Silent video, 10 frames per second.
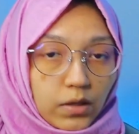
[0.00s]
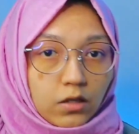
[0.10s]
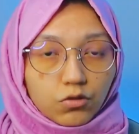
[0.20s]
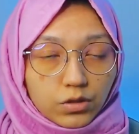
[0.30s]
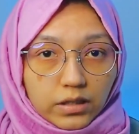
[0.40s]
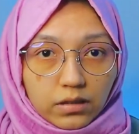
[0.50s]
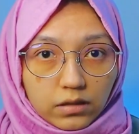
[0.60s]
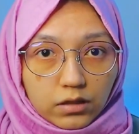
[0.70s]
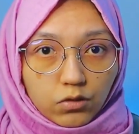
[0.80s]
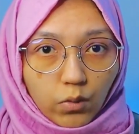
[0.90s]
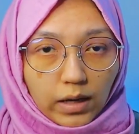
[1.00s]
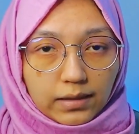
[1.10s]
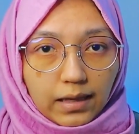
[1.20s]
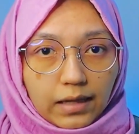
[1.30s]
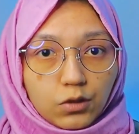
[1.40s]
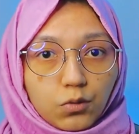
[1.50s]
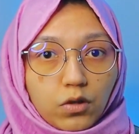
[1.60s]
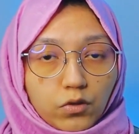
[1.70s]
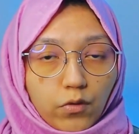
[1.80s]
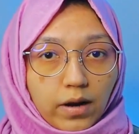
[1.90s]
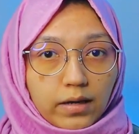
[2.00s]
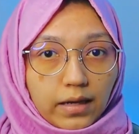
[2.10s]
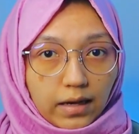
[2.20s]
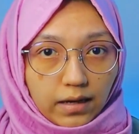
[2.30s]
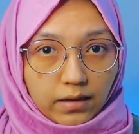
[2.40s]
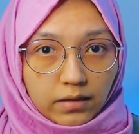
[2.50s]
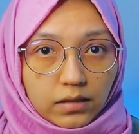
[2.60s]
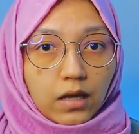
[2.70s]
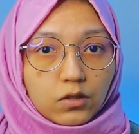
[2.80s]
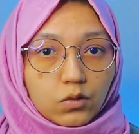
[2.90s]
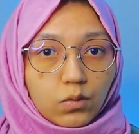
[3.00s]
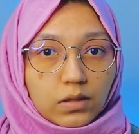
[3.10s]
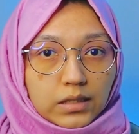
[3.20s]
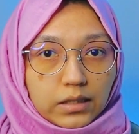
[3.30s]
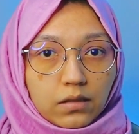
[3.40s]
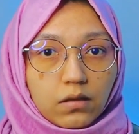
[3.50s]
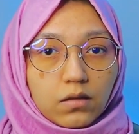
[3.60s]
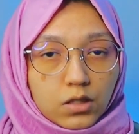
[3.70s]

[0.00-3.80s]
You still need to write like you will try hard and you will still